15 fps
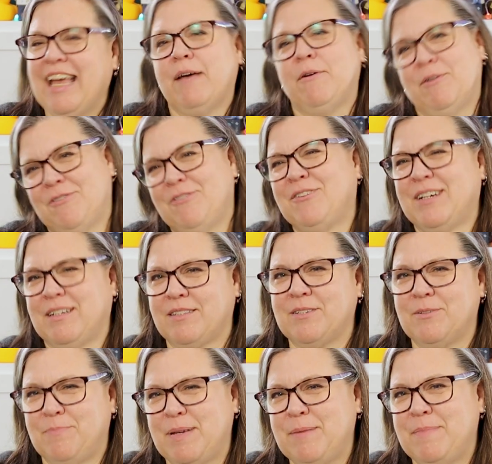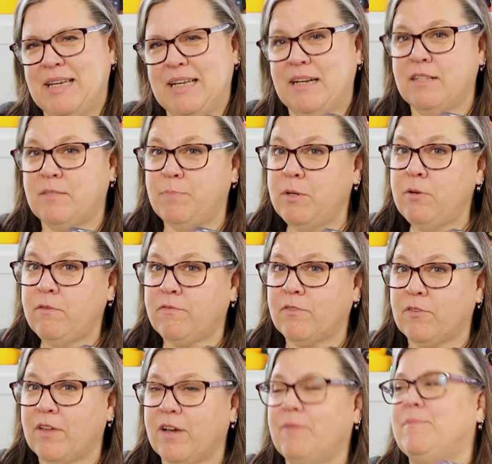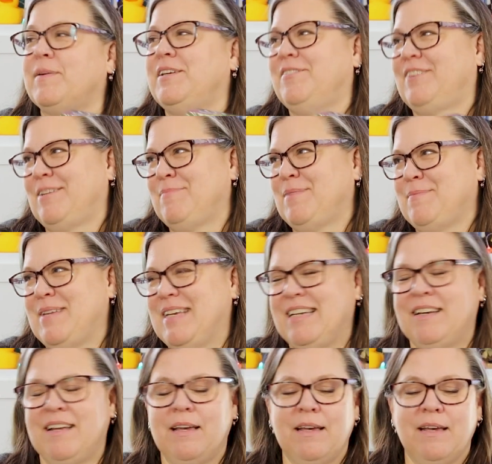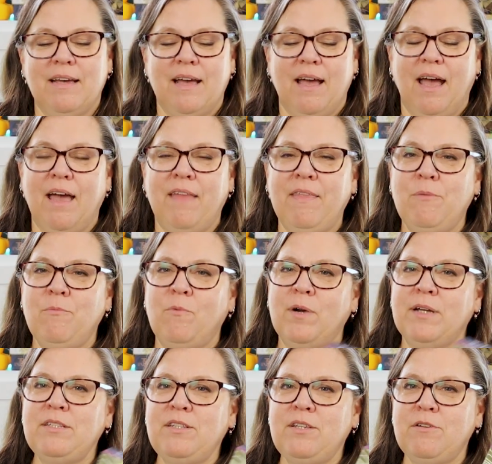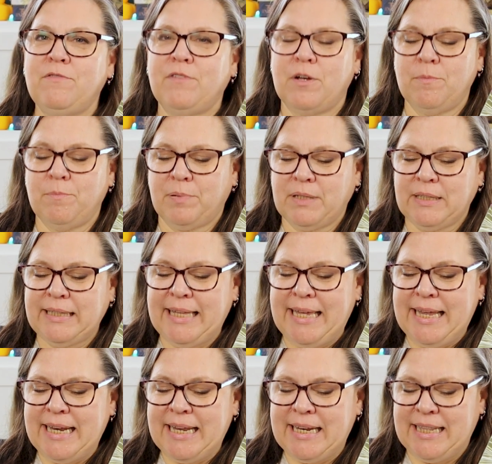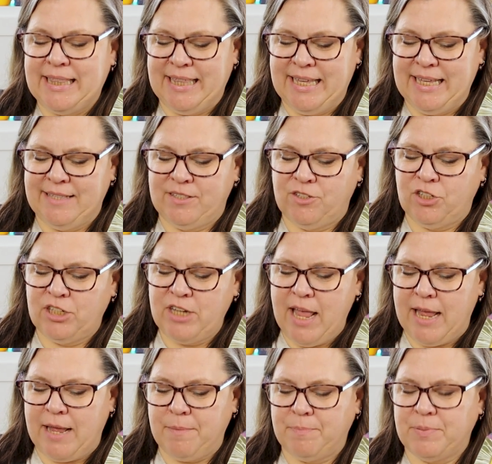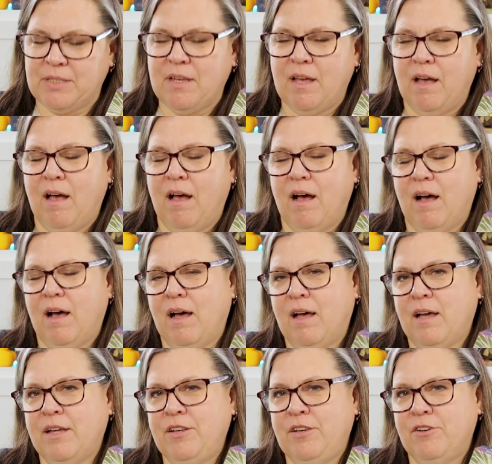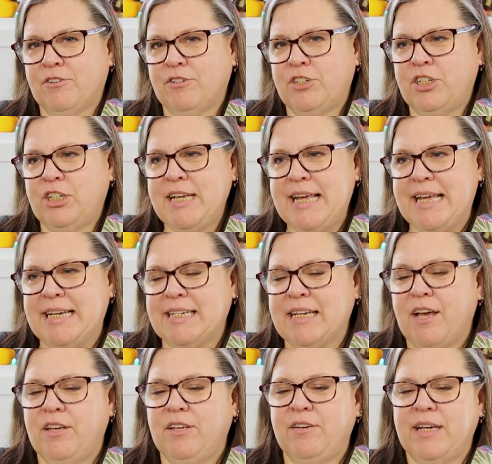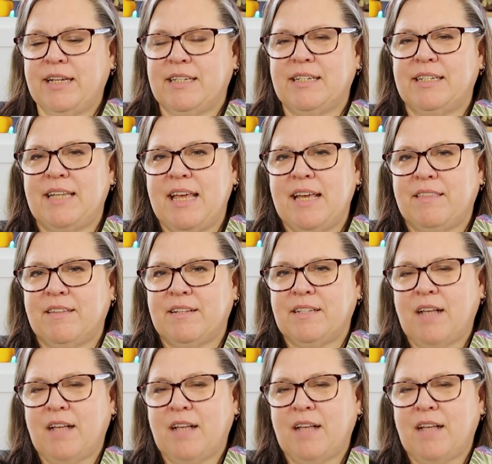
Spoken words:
Yeah, or also be mean. It's beautiful though, but you can be mean. And then once you've completed these shapes on your sheet, you get to take the